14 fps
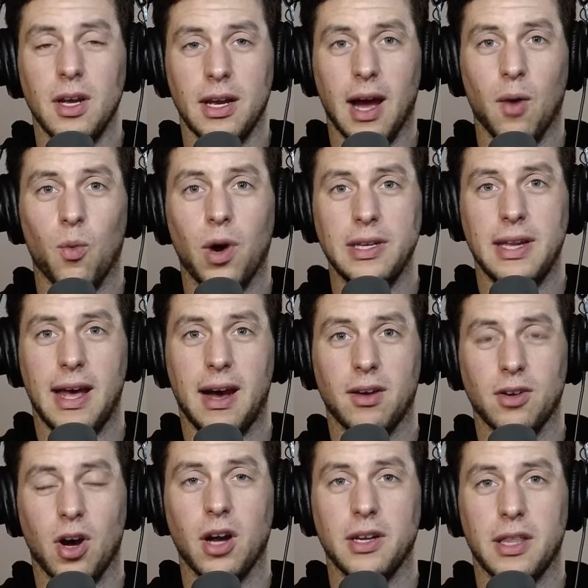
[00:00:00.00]
got one down
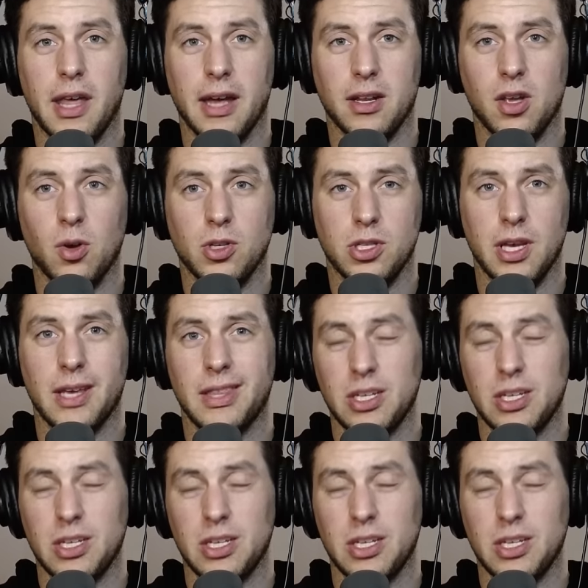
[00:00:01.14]
onto the head coach thing.